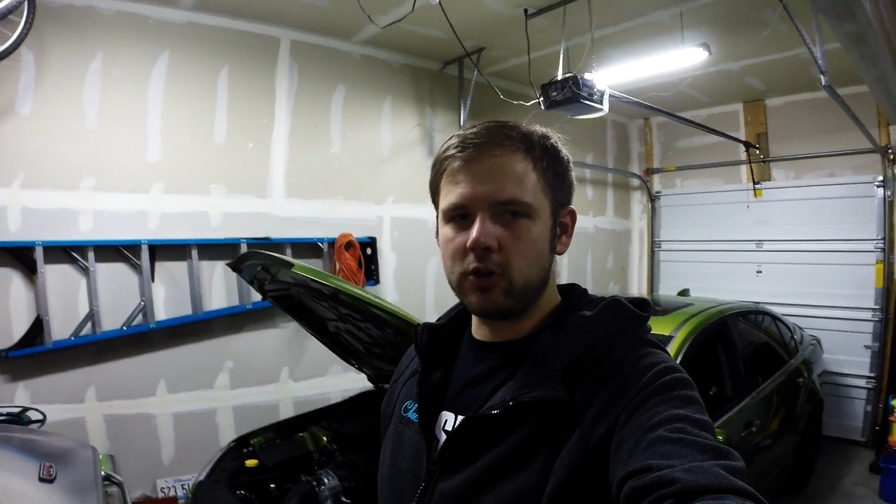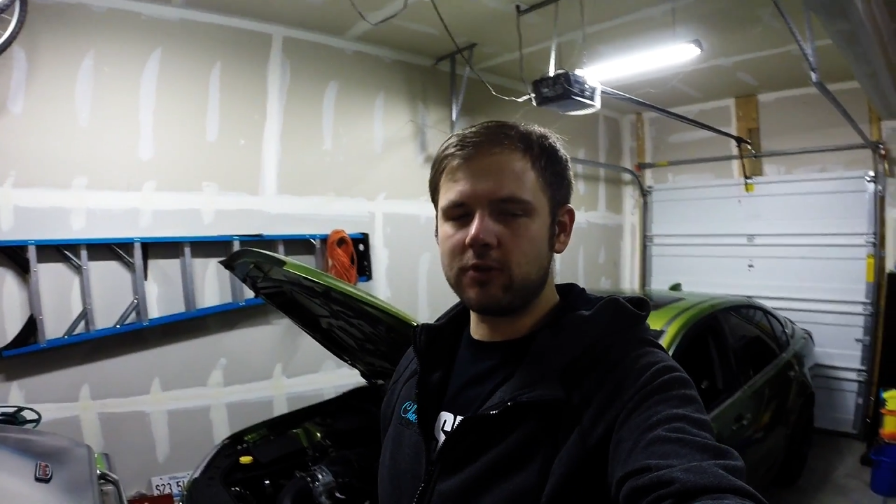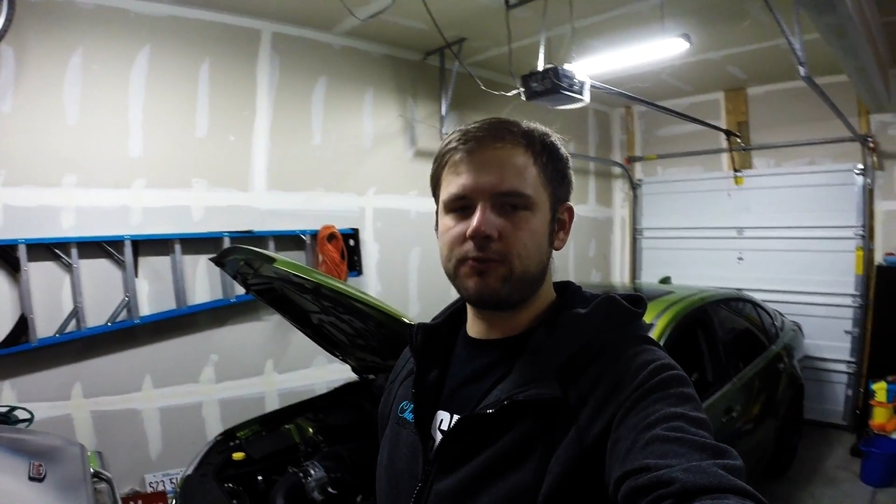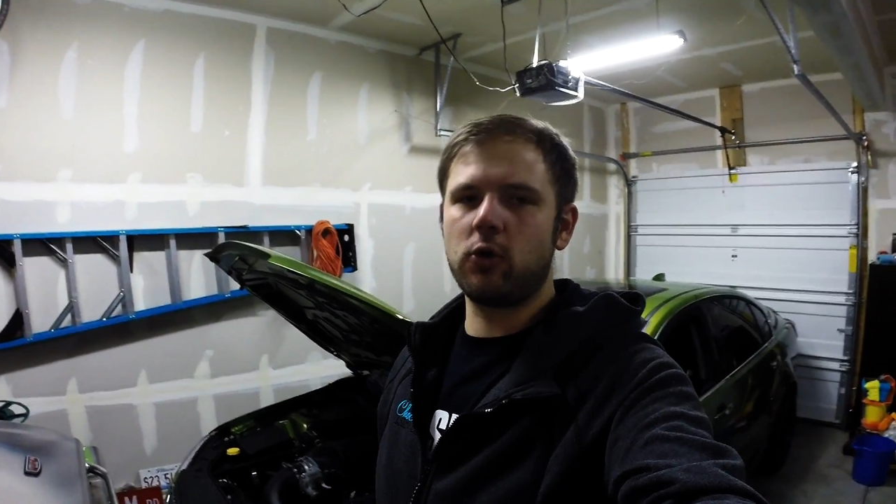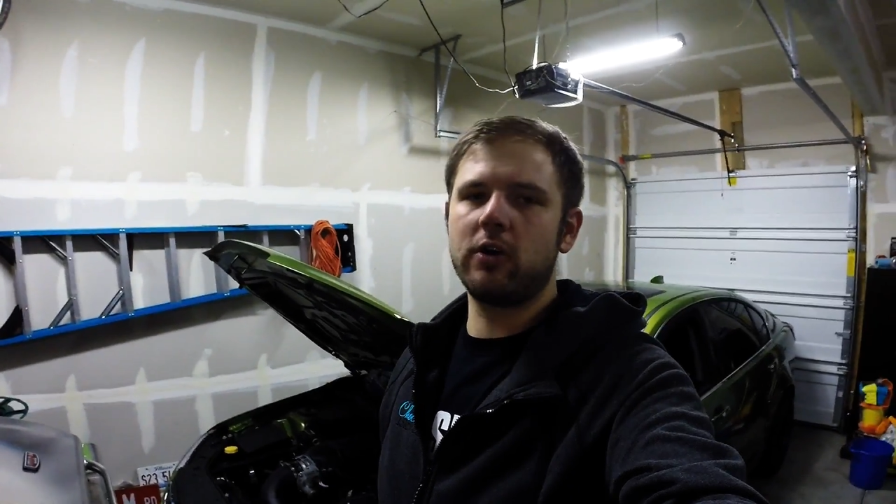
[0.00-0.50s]

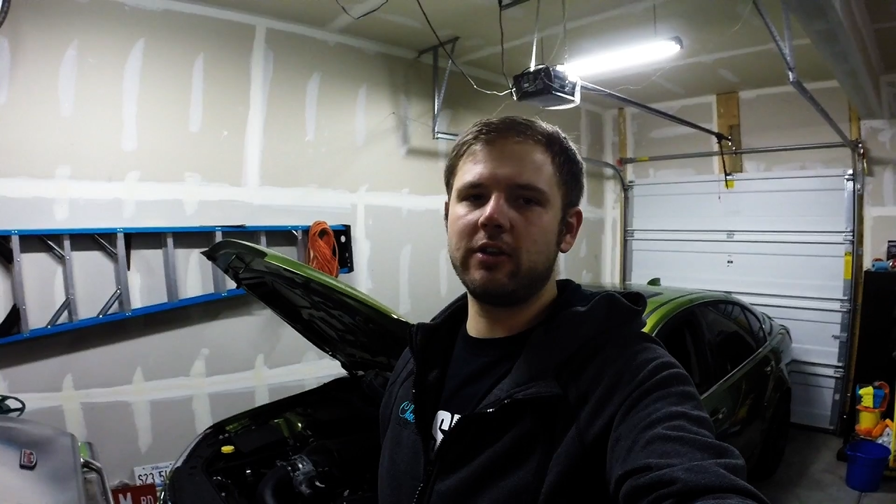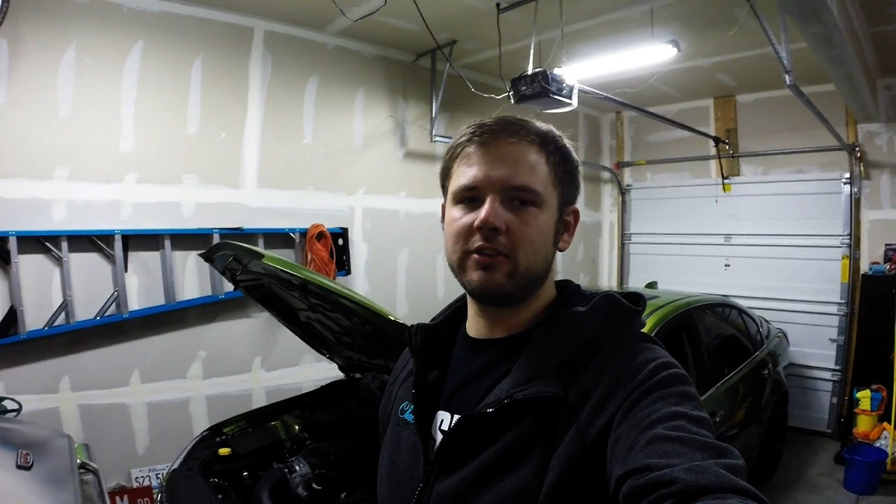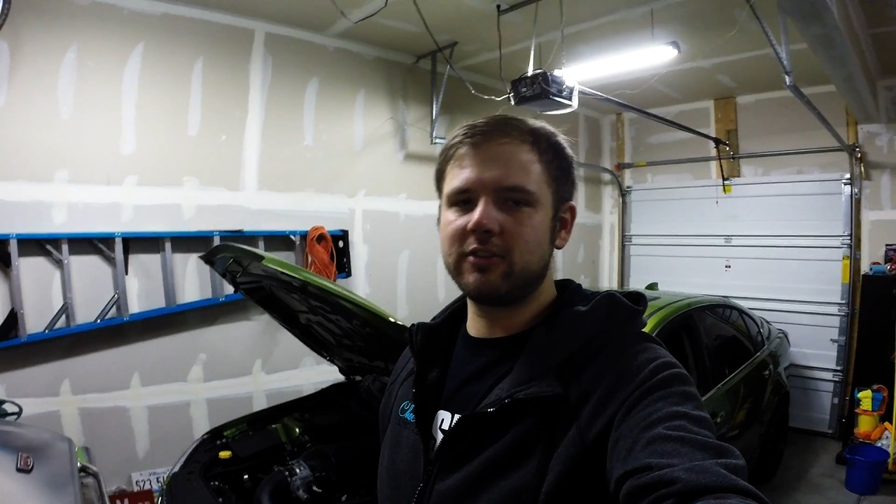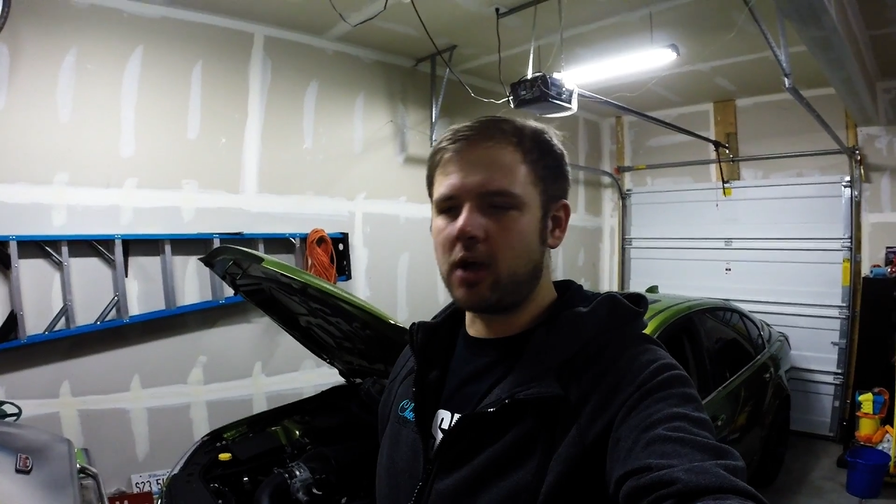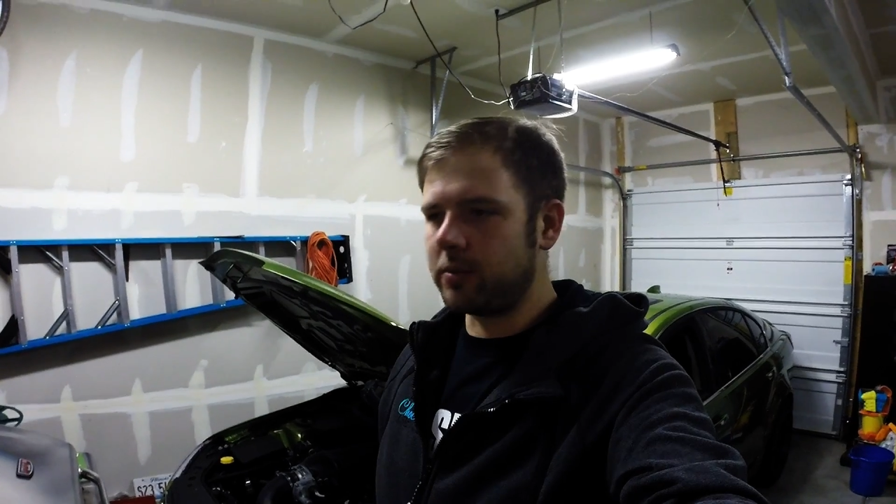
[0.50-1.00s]
looking forward to
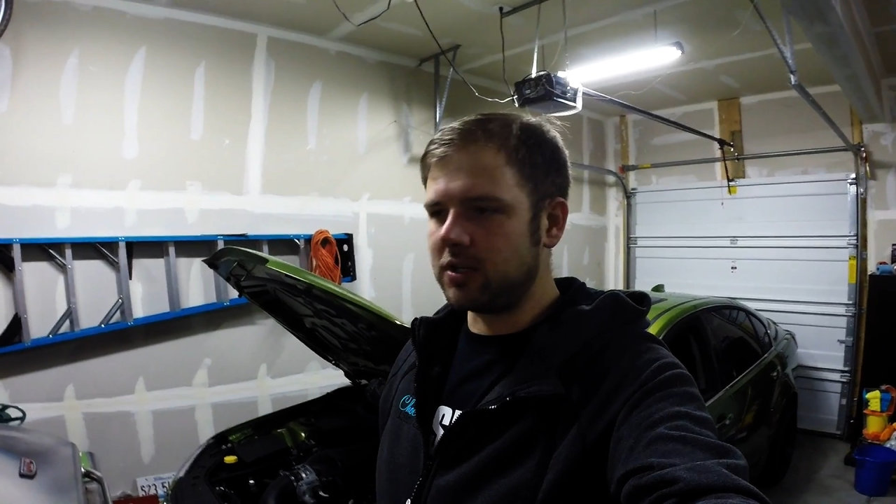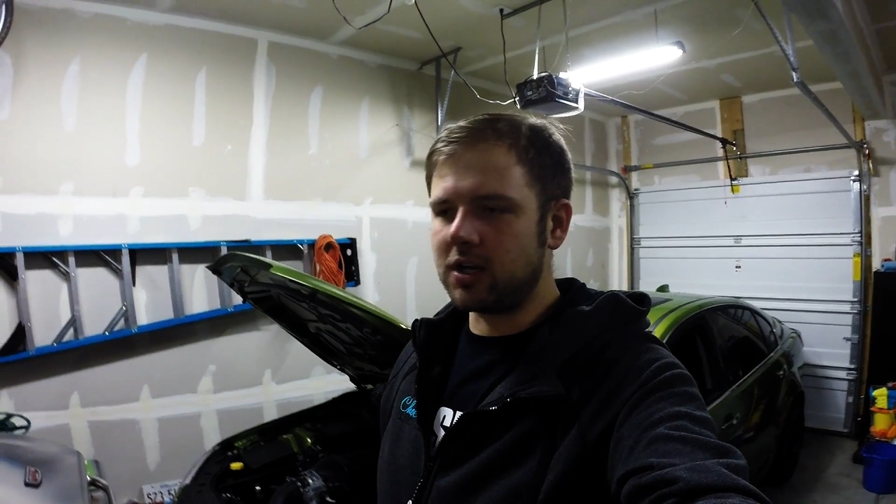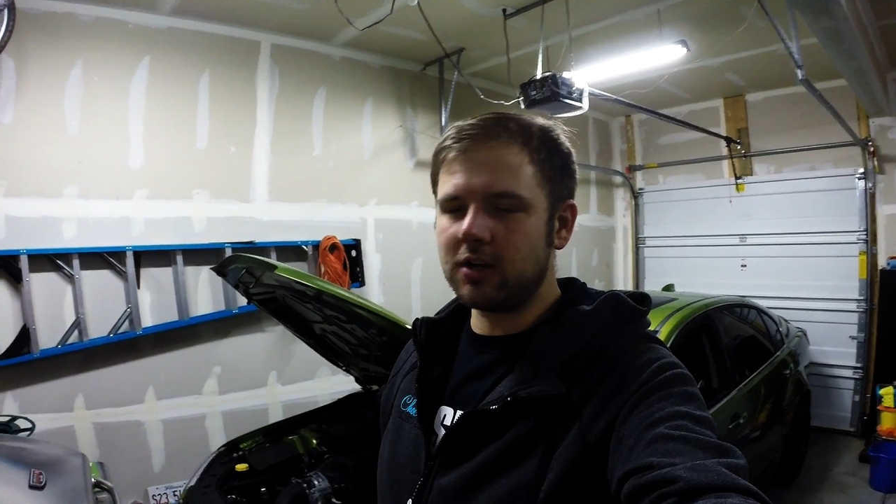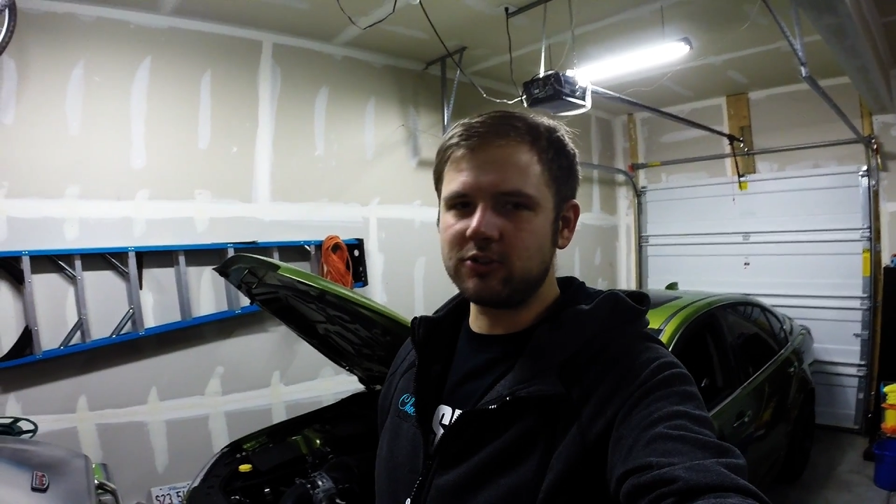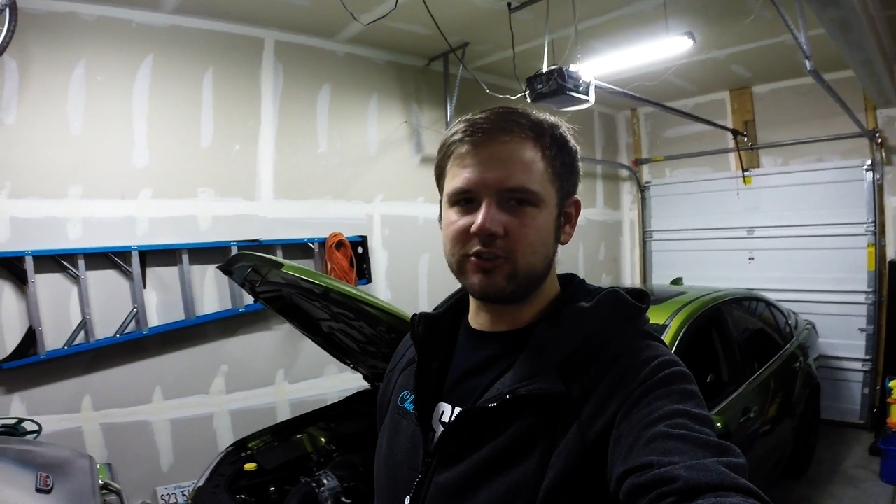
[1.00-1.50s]
this coming year.